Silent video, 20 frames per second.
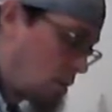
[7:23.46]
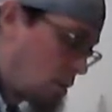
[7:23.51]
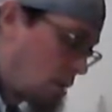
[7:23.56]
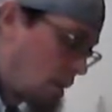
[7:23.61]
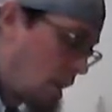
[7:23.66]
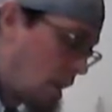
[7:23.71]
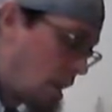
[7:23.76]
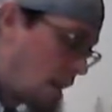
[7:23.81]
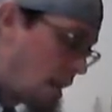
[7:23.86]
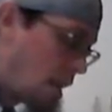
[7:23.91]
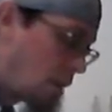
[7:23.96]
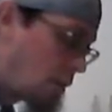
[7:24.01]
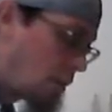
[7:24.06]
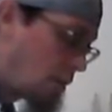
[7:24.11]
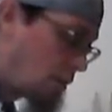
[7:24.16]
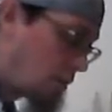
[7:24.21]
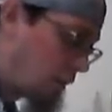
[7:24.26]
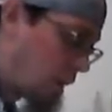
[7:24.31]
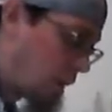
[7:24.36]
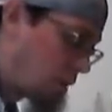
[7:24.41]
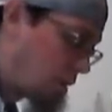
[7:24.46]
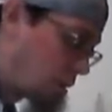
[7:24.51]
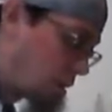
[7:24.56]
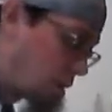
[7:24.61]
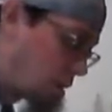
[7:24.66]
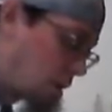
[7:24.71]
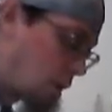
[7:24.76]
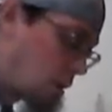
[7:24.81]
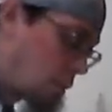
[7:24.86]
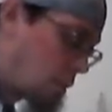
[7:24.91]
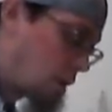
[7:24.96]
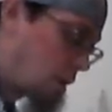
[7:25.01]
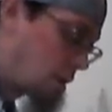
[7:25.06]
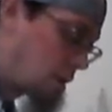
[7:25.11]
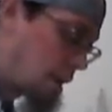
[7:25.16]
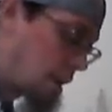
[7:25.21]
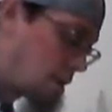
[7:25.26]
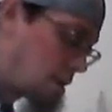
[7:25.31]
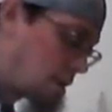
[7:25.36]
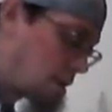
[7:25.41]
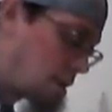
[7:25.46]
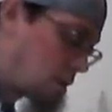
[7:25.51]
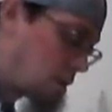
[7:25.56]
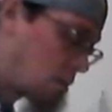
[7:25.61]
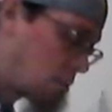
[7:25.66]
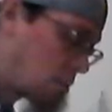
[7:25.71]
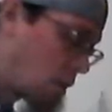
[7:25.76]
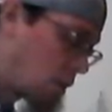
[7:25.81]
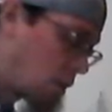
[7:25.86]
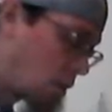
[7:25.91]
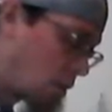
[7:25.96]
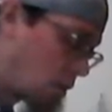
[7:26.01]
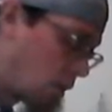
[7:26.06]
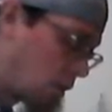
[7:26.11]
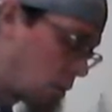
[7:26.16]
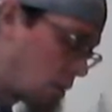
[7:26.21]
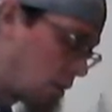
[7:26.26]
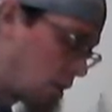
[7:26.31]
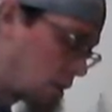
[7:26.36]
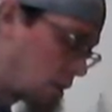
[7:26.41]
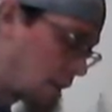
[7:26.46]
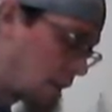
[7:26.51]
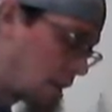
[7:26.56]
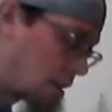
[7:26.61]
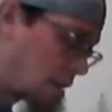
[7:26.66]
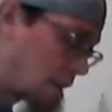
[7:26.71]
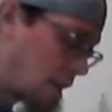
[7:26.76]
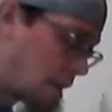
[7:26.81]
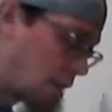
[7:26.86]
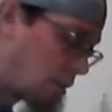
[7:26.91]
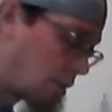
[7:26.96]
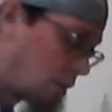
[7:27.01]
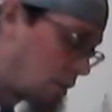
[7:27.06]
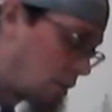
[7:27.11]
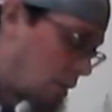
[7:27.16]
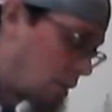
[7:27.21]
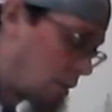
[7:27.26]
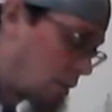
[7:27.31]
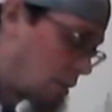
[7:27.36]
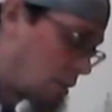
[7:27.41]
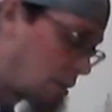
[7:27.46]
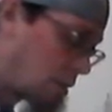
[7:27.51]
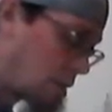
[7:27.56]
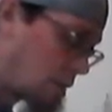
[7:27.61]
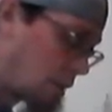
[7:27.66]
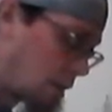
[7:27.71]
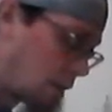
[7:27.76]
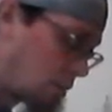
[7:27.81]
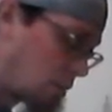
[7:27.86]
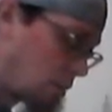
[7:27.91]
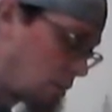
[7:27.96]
any other flavors because I want to taste this tomato. I want to taste everything on the sandwich.